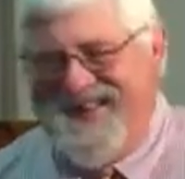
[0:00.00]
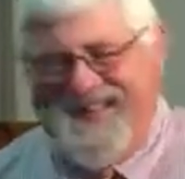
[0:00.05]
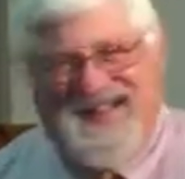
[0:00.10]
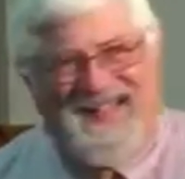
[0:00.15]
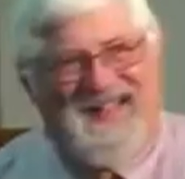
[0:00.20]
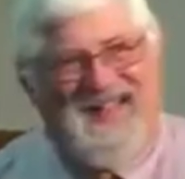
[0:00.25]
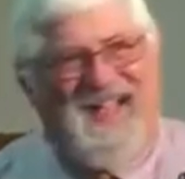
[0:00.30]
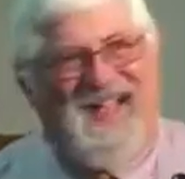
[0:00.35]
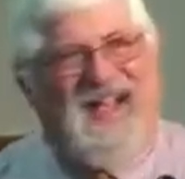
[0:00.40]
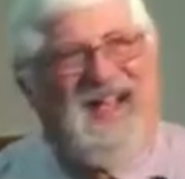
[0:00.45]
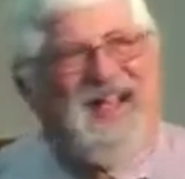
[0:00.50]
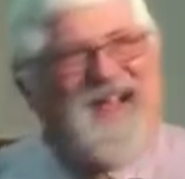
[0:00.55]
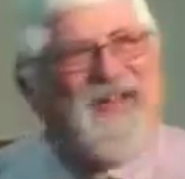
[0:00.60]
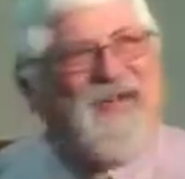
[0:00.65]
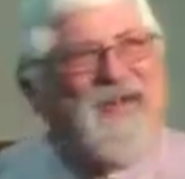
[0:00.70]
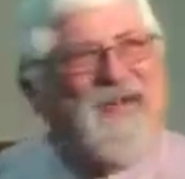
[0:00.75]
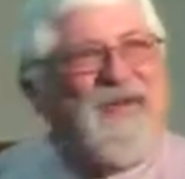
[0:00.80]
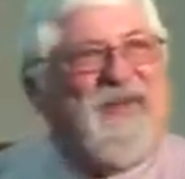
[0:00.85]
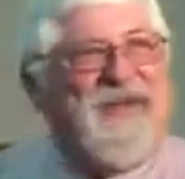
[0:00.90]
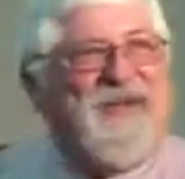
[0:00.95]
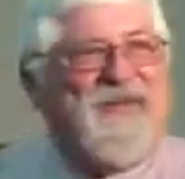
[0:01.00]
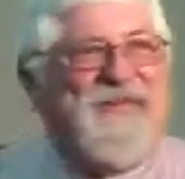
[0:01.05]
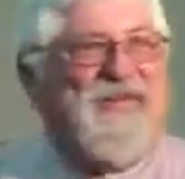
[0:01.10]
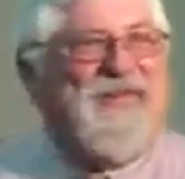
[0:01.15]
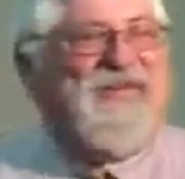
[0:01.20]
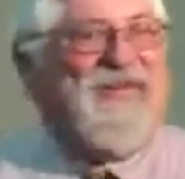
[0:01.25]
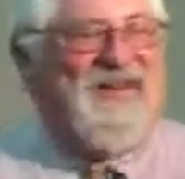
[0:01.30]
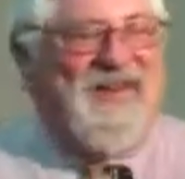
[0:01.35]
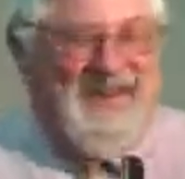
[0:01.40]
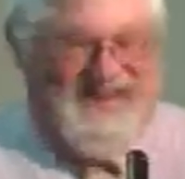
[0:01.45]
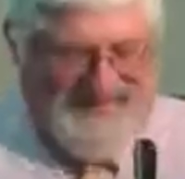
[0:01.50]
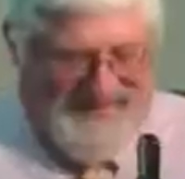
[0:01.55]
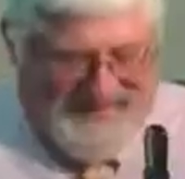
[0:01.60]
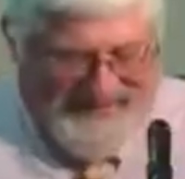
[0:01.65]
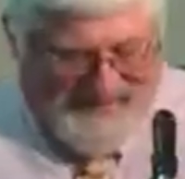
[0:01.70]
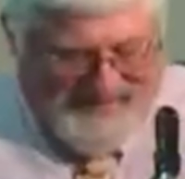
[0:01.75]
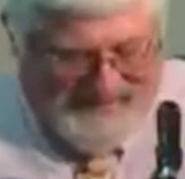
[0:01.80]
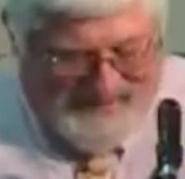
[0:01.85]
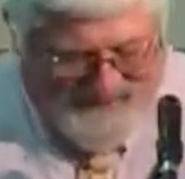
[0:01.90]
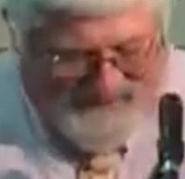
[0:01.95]
Yeah, go ahead and put your hands
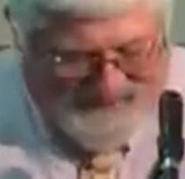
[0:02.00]
down. You don't